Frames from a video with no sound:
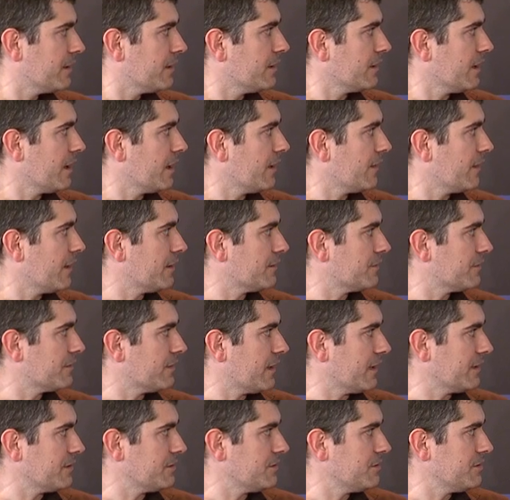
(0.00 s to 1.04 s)
Yeah, that's
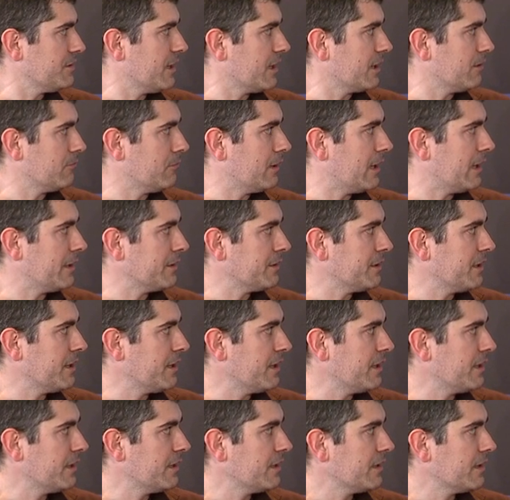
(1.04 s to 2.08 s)
that yellow line
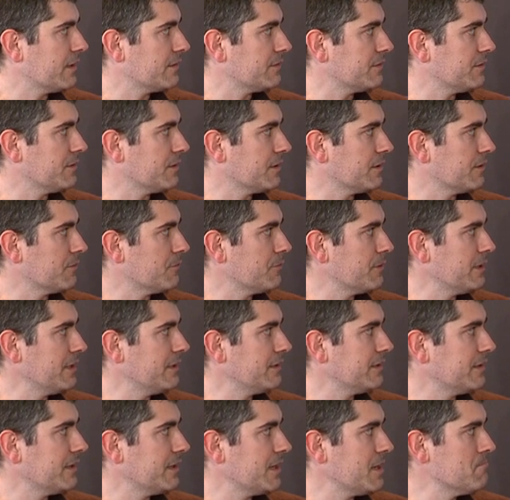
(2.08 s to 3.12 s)
here, as you can
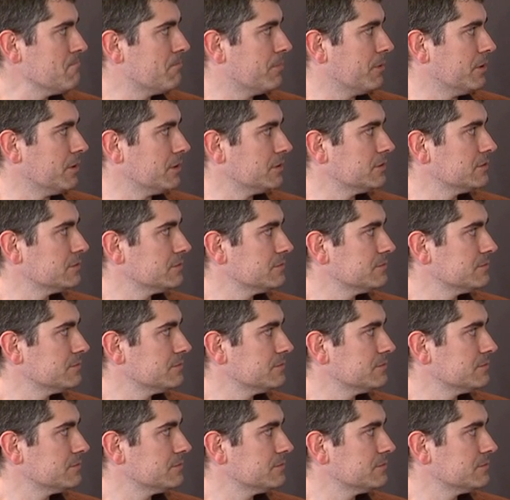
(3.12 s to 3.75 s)
read, input.